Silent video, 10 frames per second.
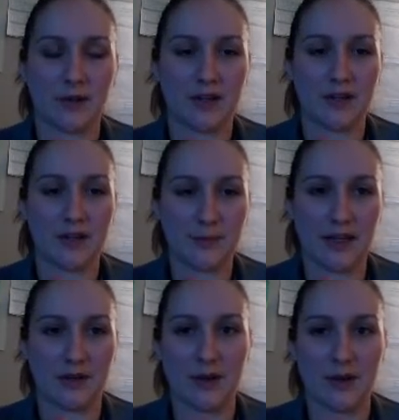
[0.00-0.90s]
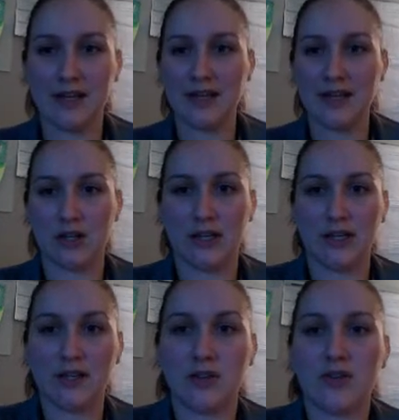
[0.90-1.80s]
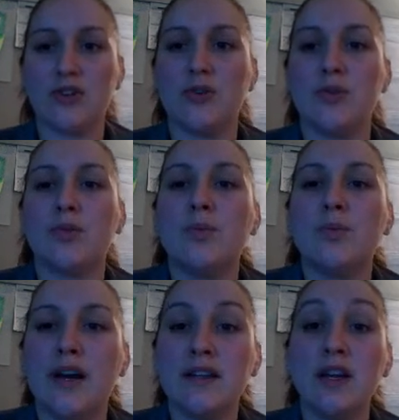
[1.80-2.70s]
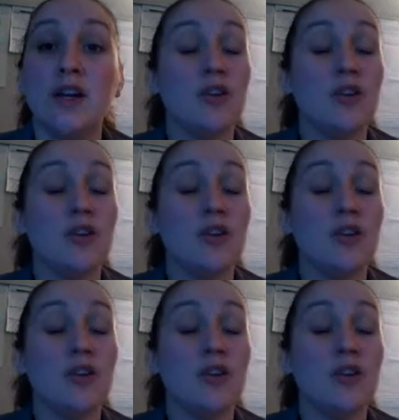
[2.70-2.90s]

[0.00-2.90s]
Read it with me. Ready? 3, 2, 1.